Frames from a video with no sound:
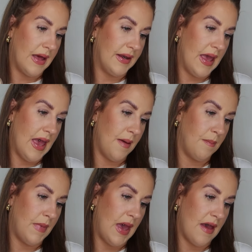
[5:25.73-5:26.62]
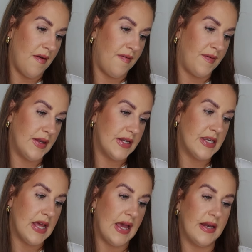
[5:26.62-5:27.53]
and
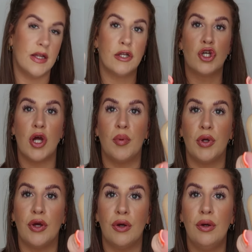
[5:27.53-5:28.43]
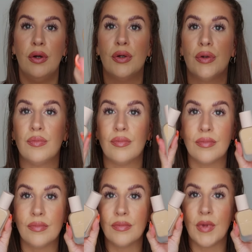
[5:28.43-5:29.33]
MF10W.
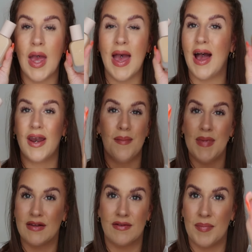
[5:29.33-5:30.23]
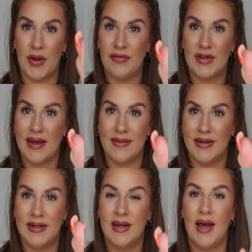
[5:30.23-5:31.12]
And I mixed them both
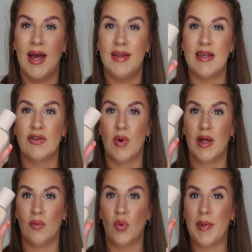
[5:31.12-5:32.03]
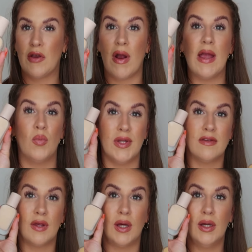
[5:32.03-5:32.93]
together. This one will be great in
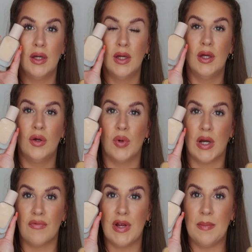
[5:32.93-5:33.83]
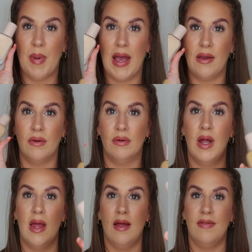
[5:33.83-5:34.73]
winter when I'm really
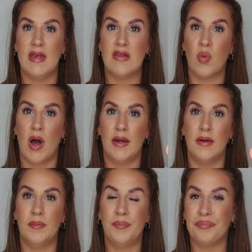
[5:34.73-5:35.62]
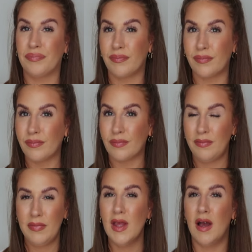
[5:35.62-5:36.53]
pale. This one,
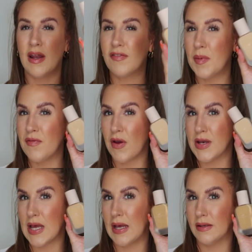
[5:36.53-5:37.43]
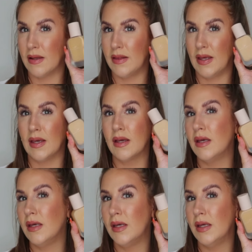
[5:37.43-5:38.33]
I'd have to be very tanned, I
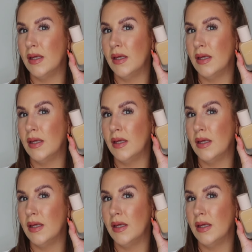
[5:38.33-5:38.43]
think.